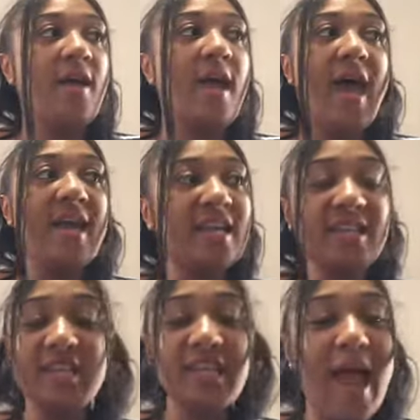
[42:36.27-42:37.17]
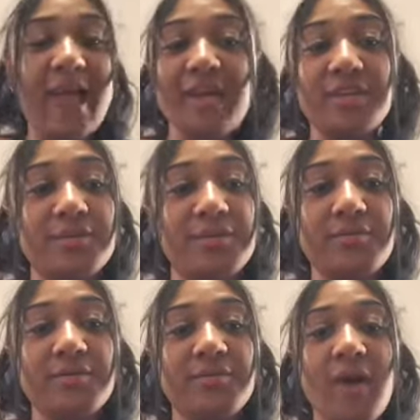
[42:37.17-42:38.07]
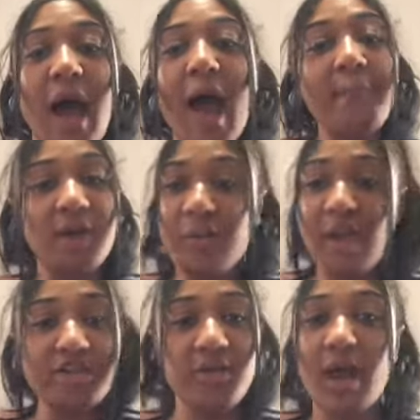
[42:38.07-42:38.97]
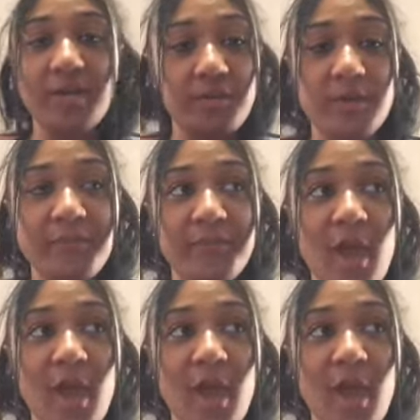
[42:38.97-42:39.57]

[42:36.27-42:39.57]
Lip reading: Anything that I can do, I'm gonna make sure I do it.